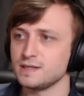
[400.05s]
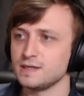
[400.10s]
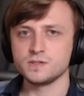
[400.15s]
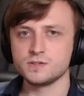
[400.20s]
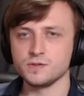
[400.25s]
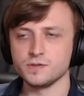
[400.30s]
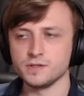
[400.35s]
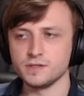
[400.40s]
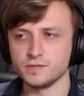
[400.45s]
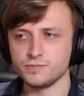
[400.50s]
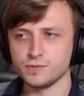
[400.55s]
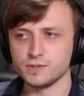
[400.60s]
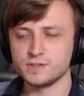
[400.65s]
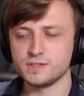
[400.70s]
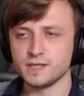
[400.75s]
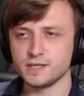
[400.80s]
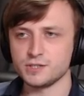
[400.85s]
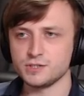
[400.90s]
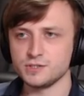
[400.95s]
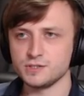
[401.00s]
So the different
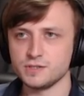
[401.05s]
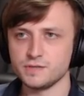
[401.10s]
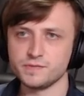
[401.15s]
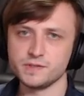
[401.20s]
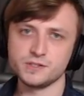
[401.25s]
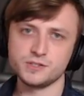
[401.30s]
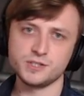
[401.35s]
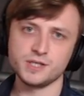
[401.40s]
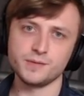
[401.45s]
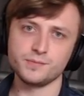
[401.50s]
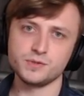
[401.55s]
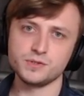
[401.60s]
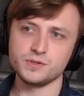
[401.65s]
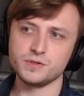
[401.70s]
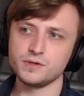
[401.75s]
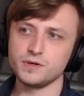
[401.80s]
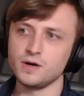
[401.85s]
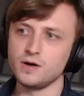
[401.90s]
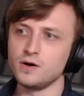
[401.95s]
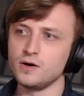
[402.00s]
sections of this
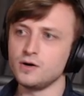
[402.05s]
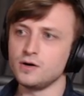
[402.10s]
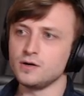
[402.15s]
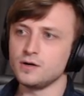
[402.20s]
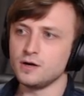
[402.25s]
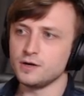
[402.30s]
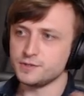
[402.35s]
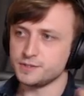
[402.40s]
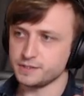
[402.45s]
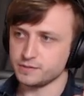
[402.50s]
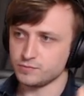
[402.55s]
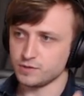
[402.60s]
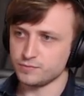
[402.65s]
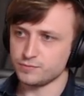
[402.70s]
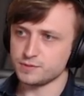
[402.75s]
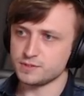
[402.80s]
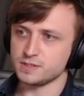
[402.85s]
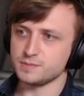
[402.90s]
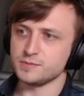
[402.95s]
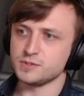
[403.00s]
chapter are Arctic
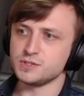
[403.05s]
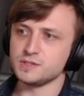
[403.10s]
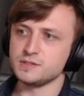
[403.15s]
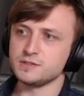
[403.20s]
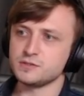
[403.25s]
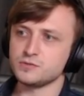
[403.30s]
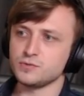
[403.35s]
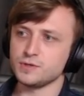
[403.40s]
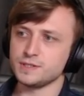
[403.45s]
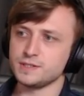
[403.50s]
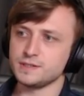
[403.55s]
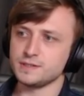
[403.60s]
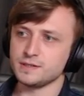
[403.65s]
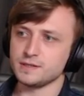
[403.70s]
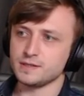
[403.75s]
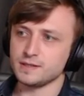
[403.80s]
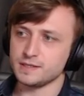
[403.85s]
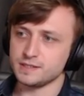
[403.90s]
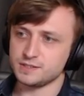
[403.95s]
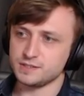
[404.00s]
reference images, creating the
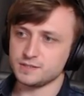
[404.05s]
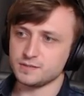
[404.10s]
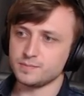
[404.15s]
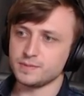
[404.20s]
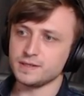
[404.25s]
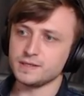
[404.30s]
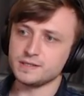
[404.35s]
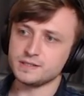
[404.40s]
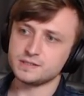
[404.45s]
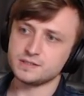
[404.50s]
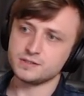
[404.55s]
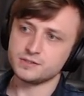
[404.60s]
glacier base,